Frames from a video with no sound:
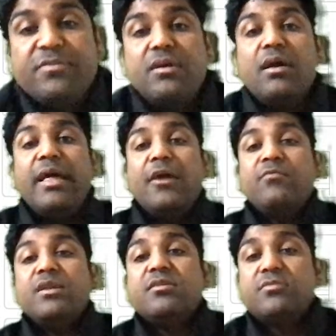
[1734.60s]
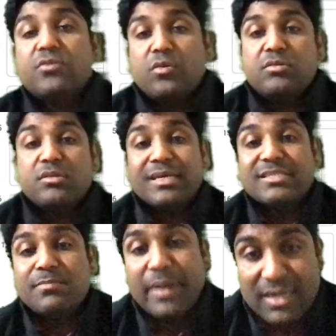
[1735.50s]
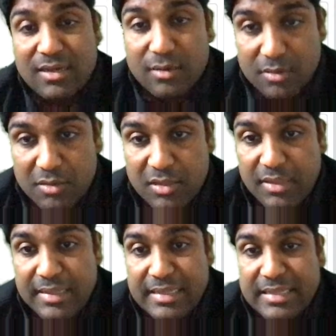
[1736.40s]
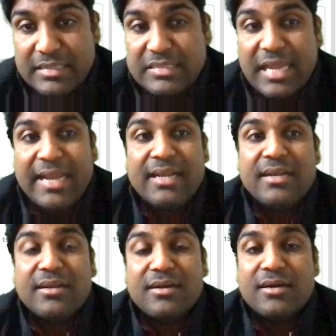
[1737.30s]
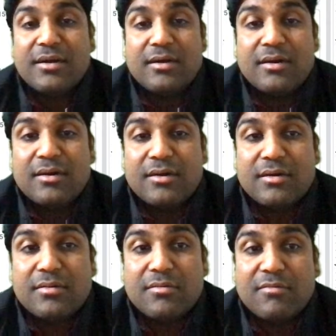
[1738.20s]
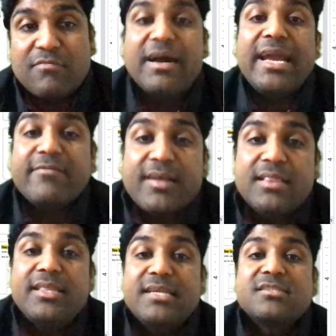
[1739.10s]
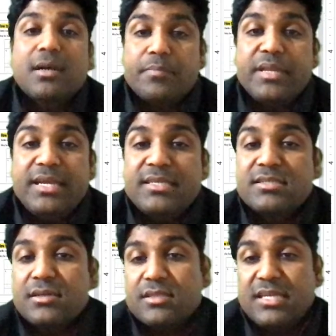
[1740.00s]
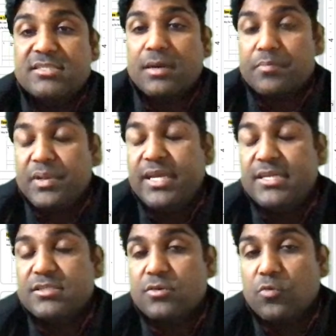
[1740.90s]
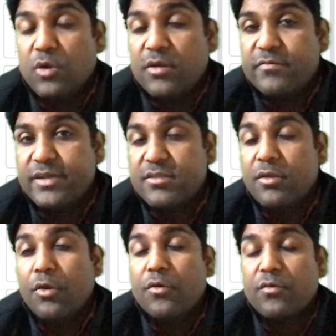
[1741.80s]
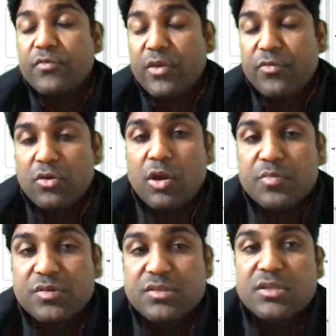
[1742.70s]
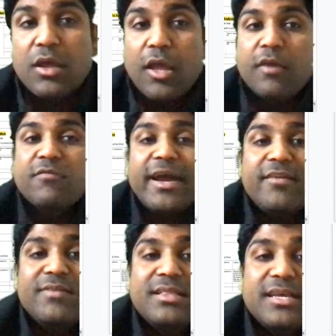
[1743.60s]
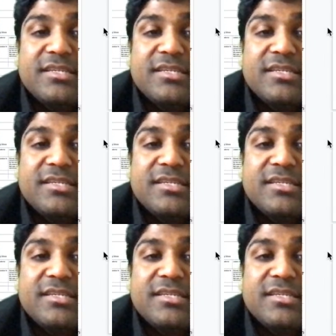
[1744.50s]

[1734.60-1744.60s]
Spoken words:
the annual growth is better, then why will these companies who are with fewer options, why will they